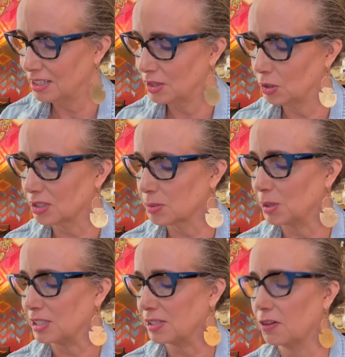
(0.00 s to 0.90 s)
their
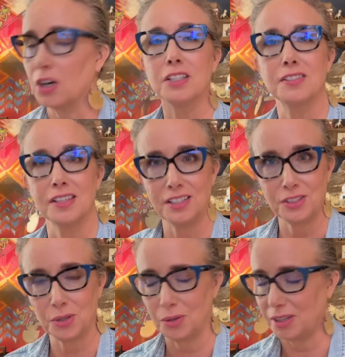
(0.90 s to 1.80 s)
expressive arts and
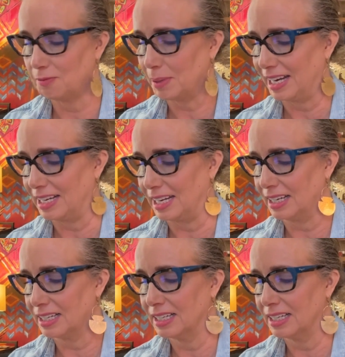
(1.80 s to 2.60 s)
intuitive painting.